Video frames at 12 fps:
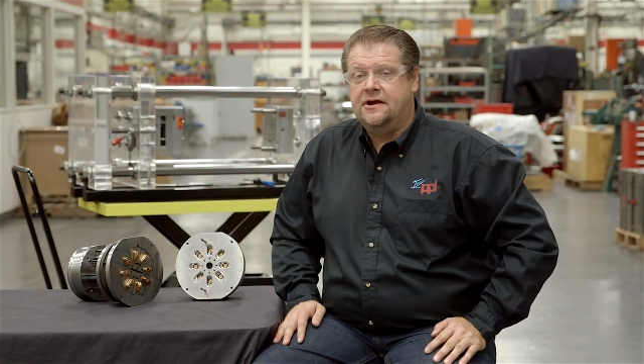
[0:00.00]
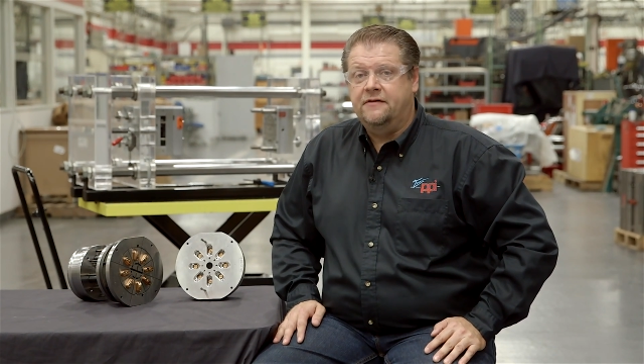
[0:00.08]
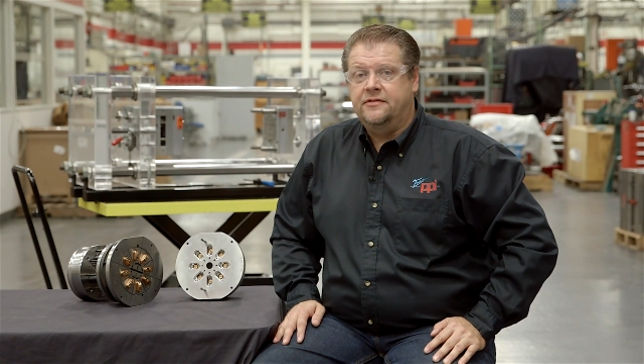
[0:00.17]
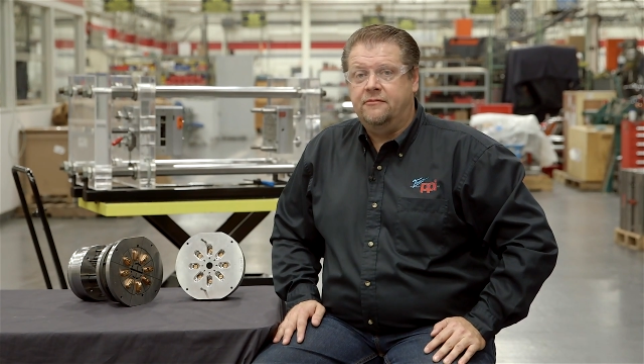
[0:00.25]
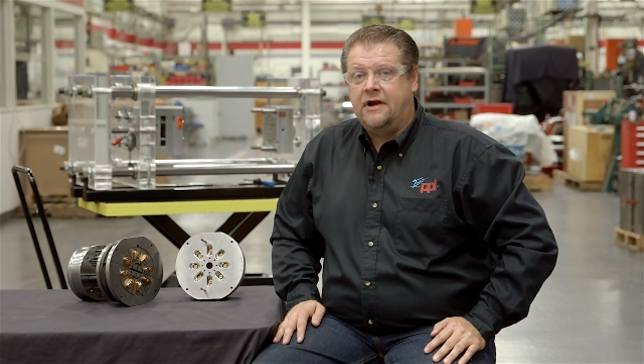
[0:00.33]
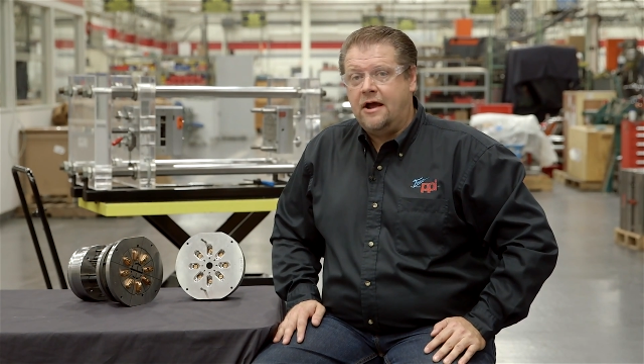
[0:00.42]

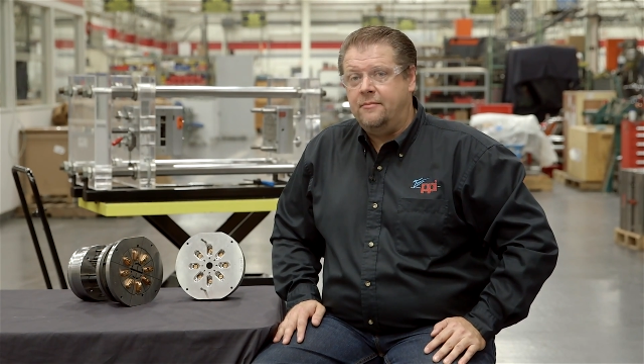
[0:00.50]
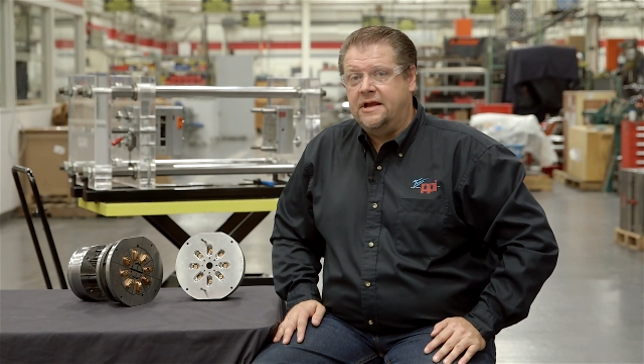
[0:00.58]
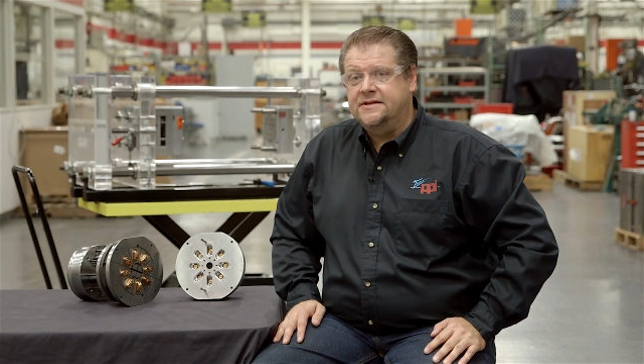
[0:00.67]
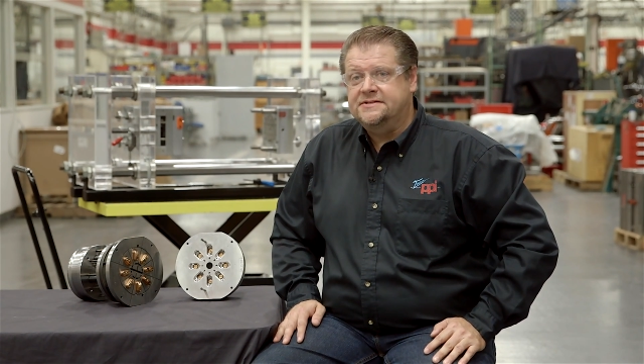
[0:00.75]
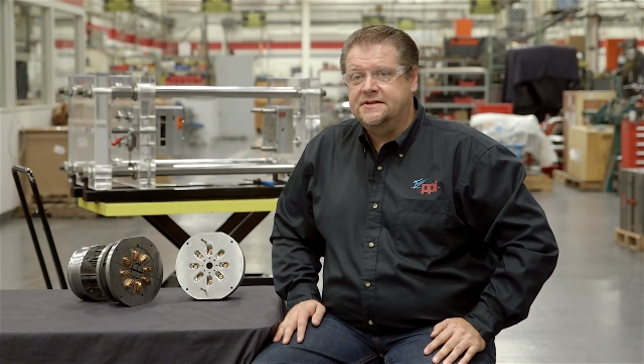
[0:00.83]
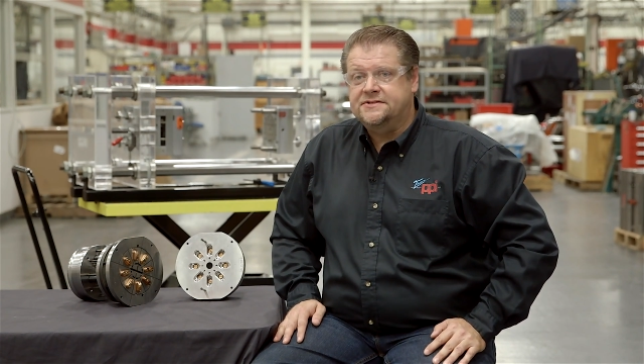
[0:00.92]
of the
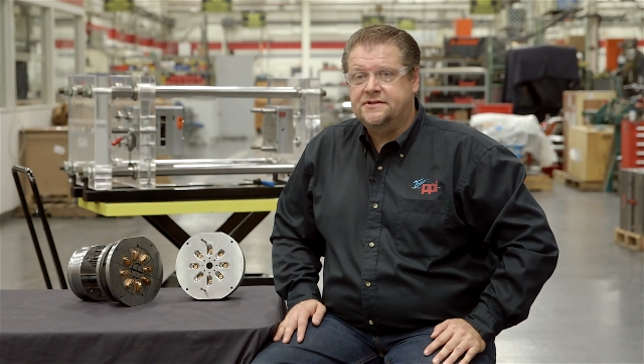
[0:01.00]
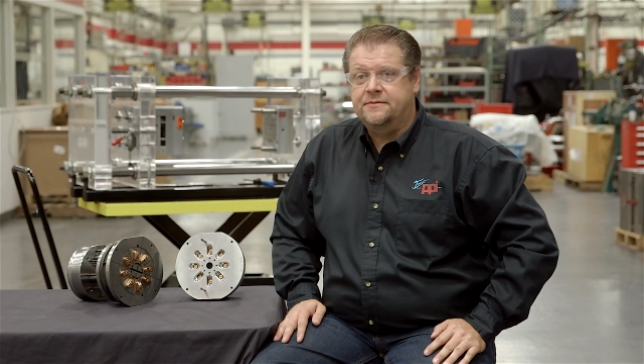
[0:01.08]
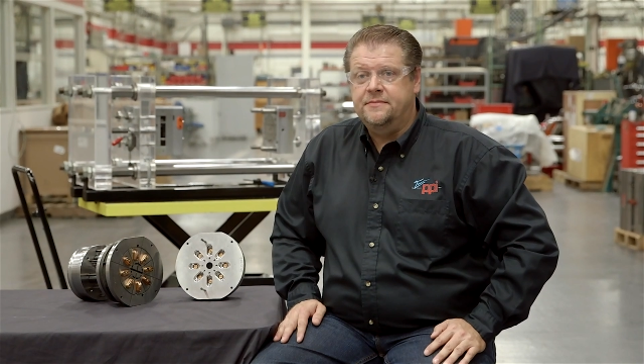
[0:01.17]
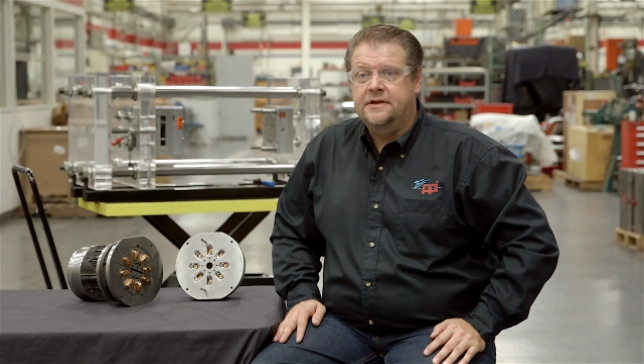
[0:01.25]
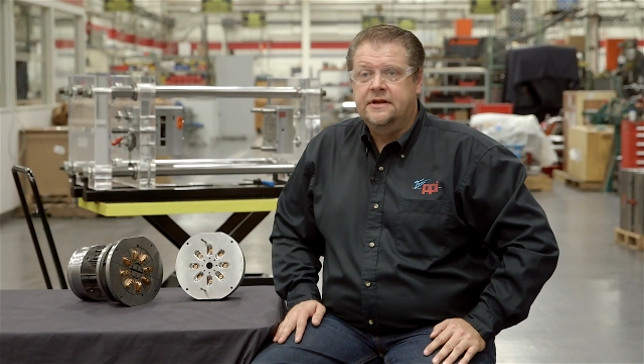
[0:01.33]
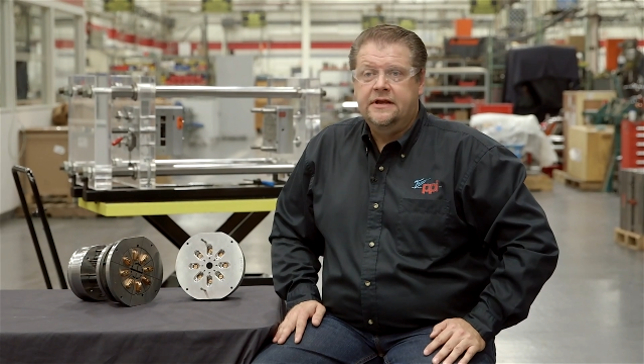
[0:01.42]
RoundMate
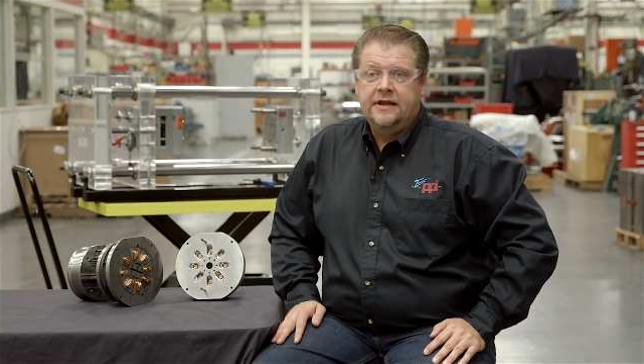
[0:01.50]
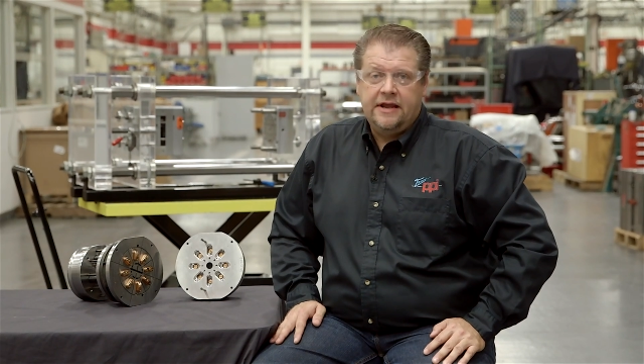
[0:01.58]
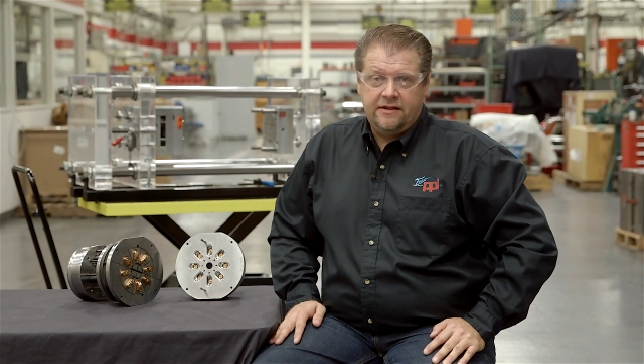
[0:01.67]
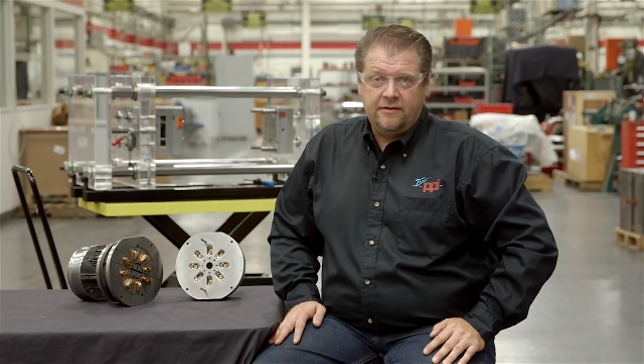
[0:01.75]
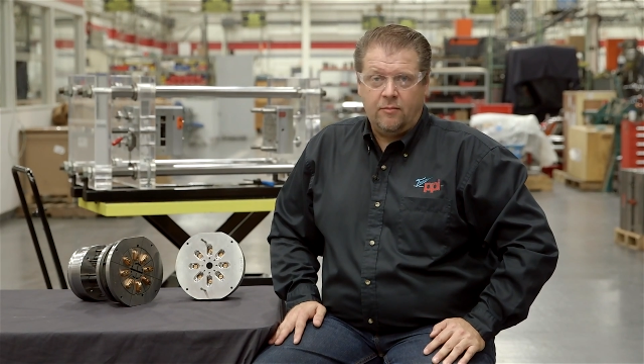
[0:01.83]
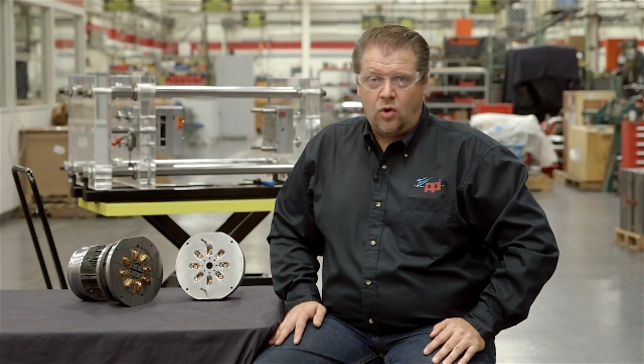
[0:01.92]
system
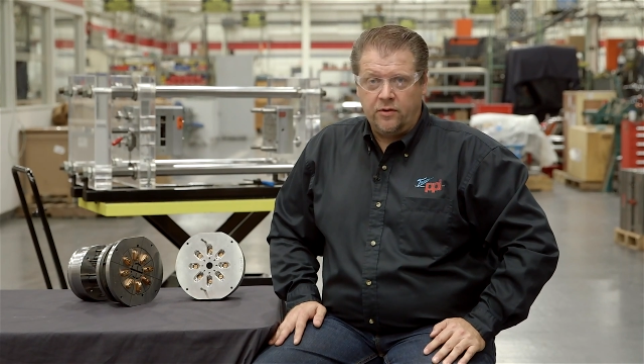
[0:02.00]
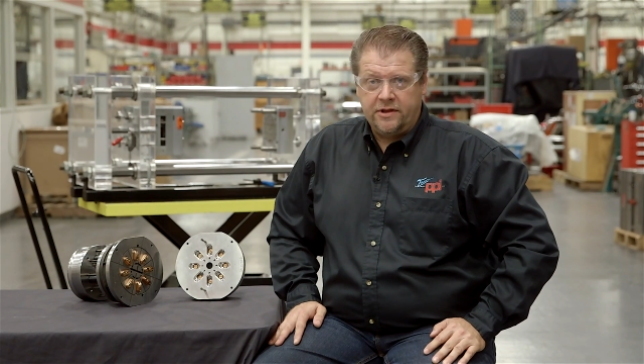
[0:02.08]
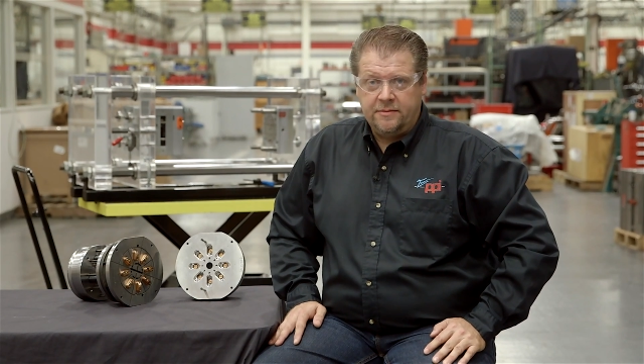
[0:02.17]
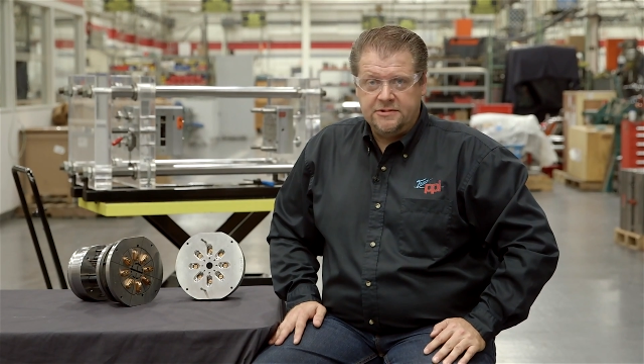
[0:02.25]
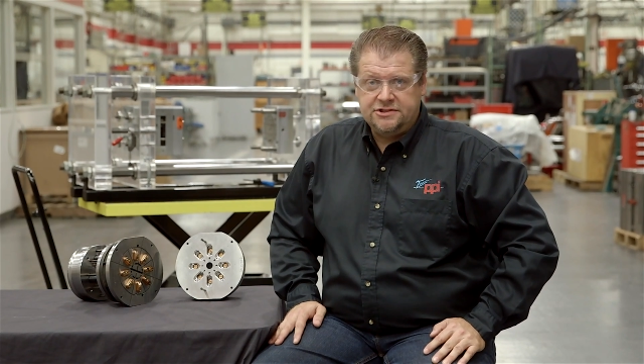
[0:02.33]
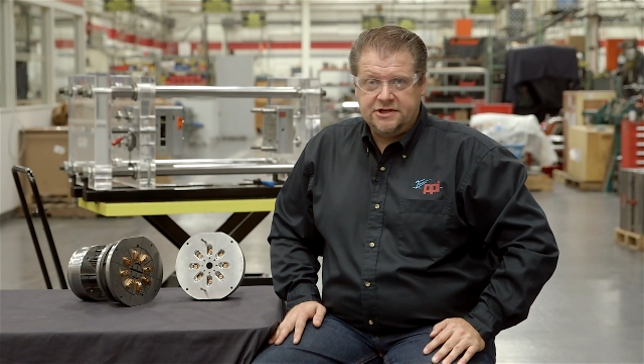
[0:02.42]
in the
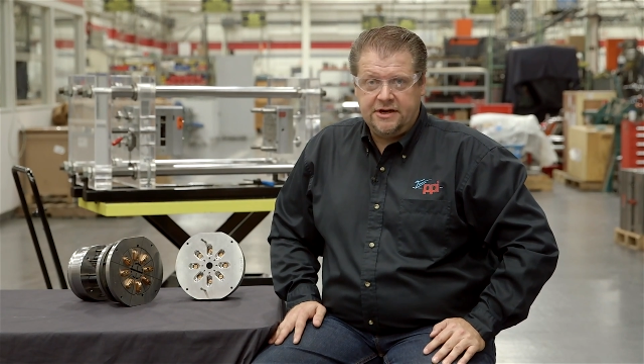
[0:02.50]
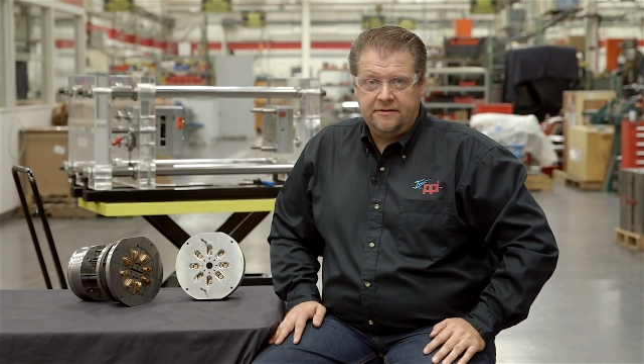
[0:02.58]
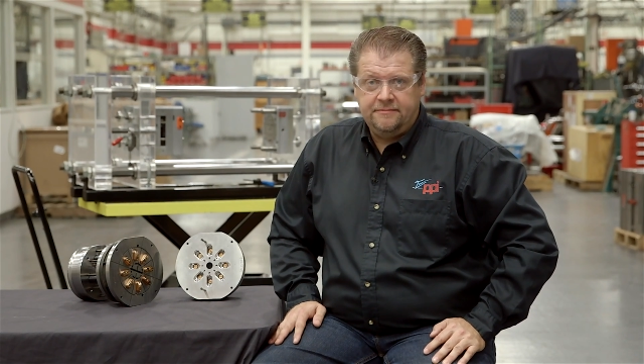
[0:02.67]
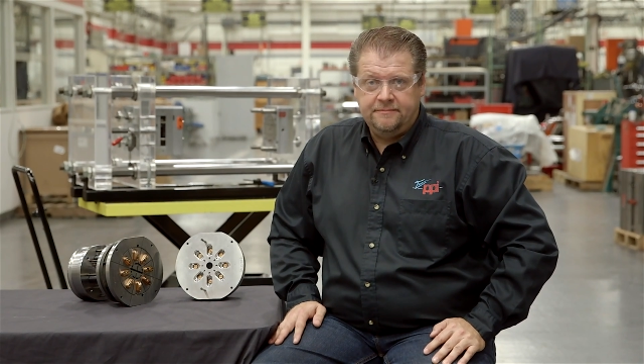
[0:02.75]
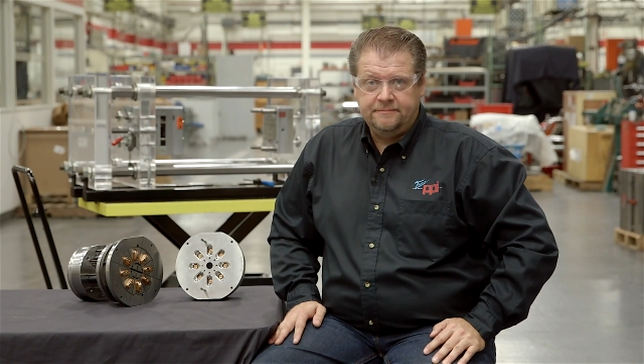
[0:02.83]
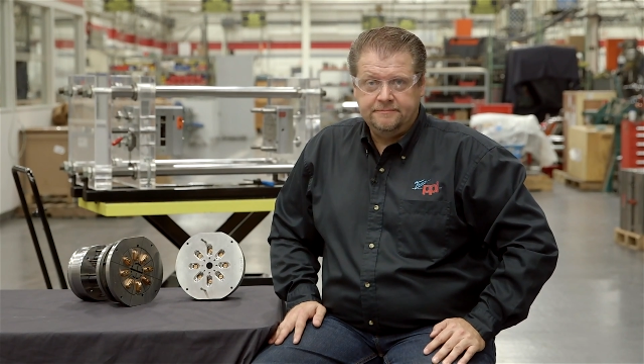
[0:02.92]
molding machine.